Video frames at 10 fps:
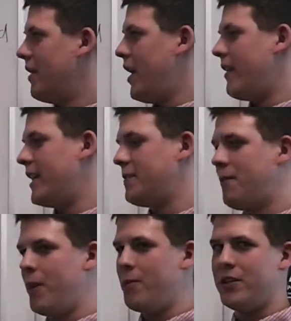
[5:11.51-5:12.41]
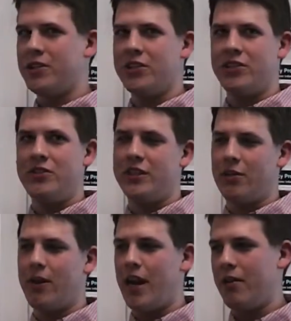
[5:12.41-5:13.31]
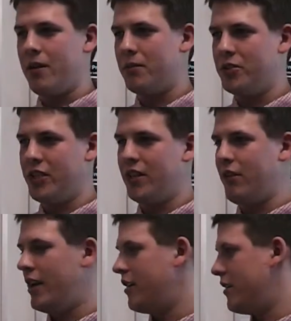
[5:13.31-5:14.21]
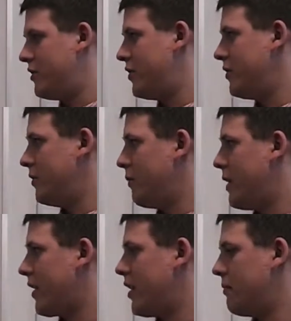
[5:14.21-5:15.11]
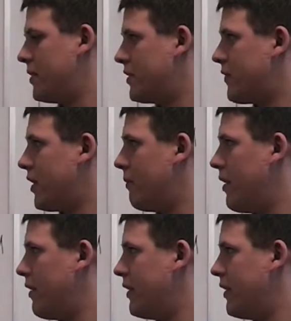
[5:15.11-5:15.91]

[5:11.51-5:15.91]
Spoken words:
and that's pretty much just using a random number generator to pick numbers from